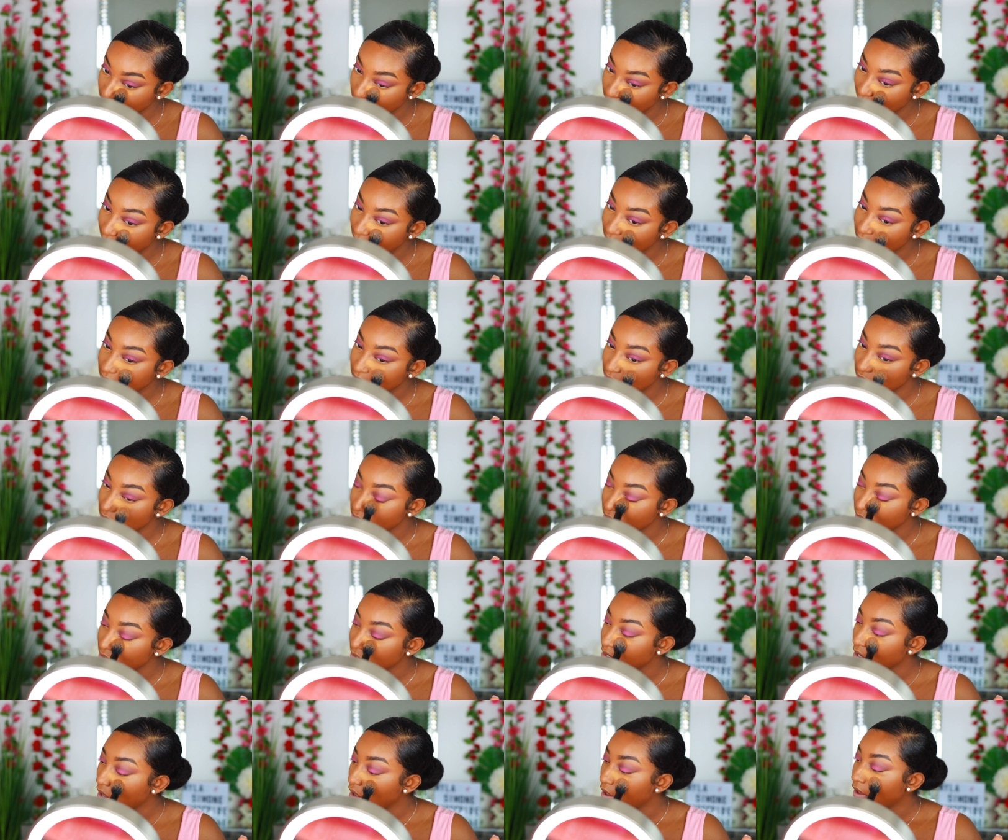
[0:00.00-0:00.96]
today
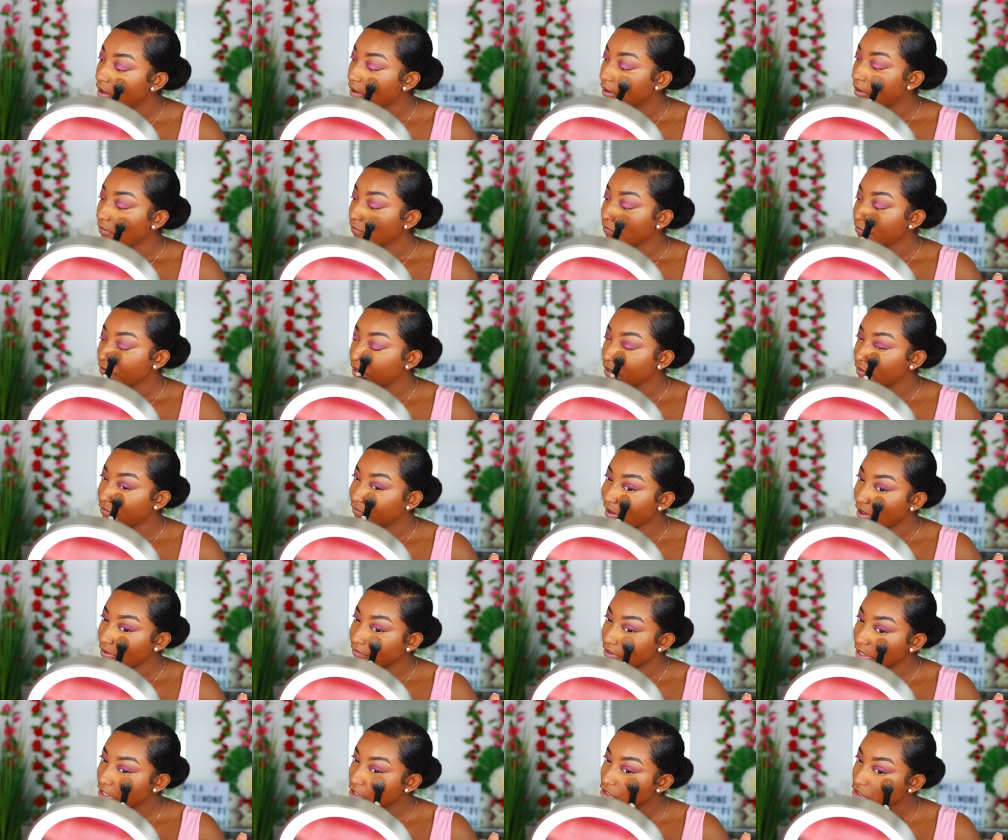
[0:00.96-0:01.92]
since the
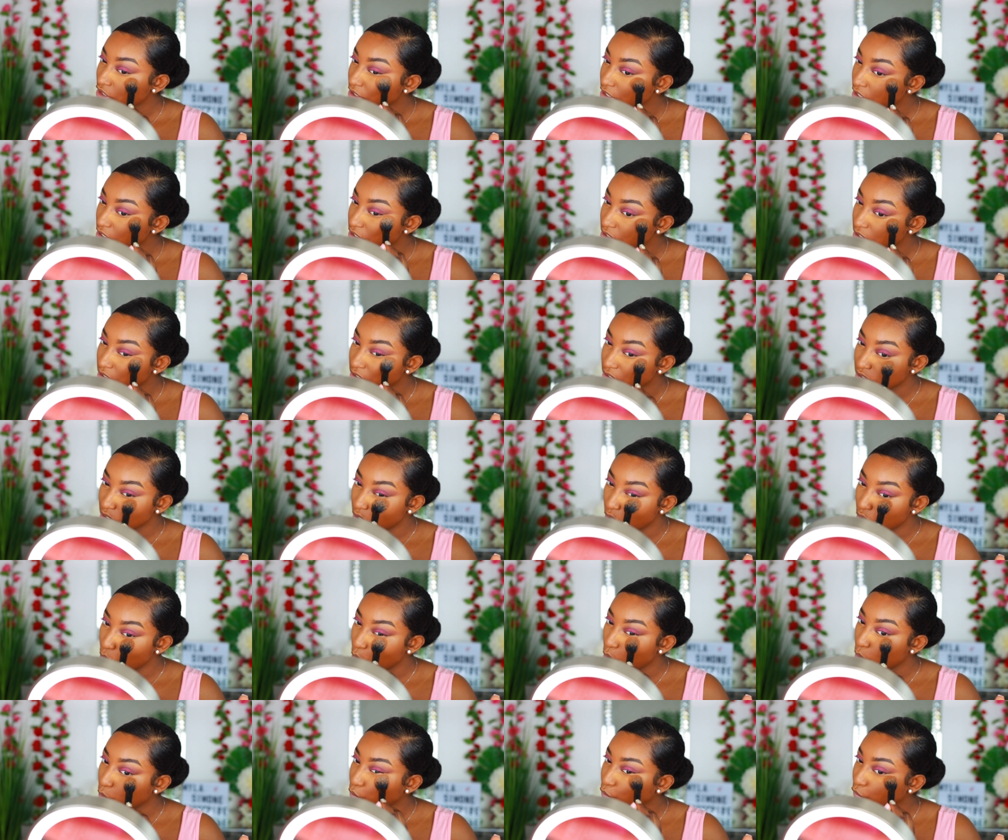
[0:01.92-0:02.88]
foundation is
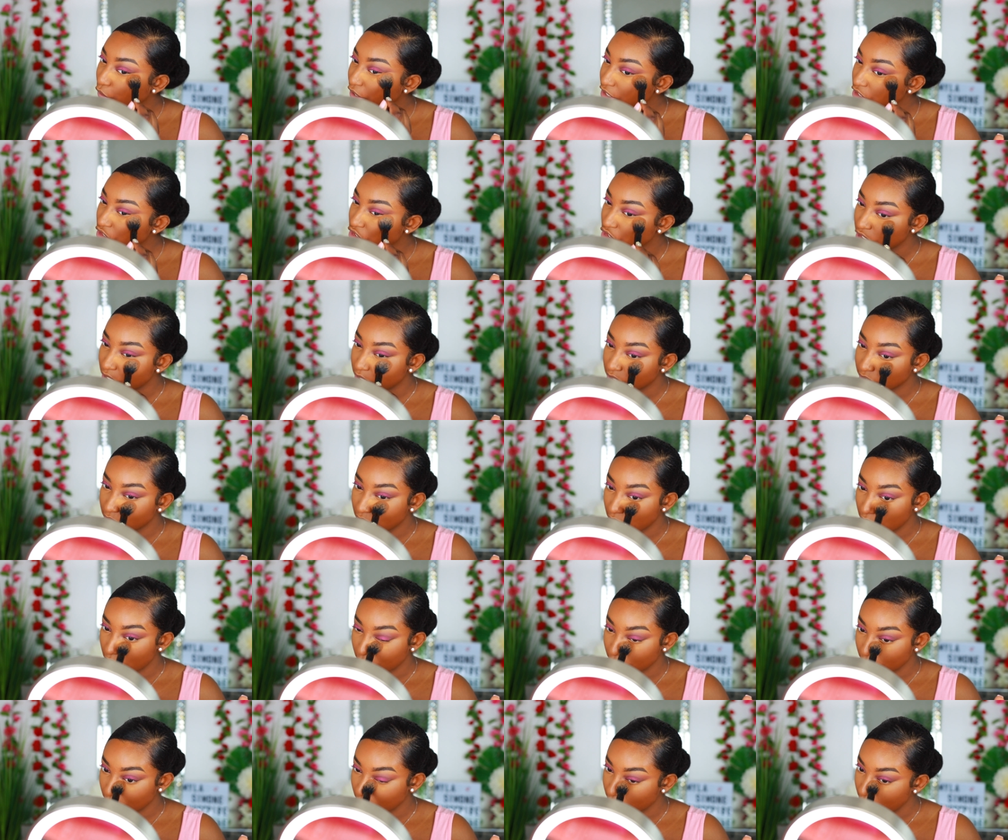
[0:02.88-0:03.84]
so rich in
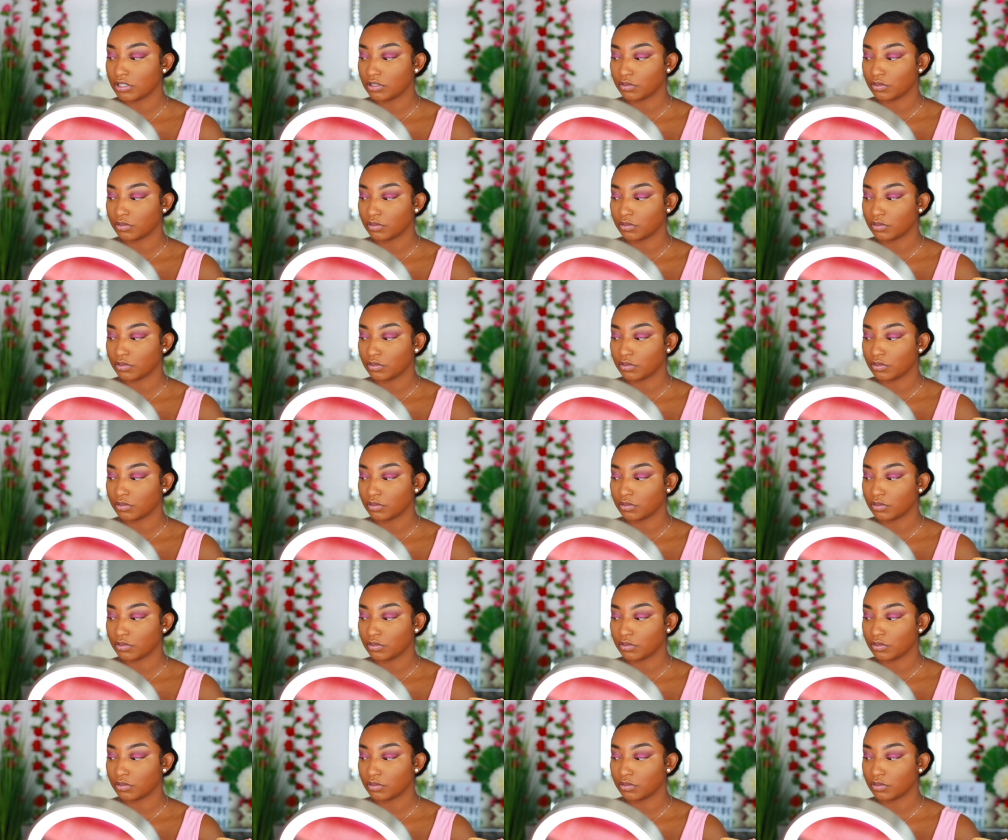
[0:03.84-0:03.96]
color.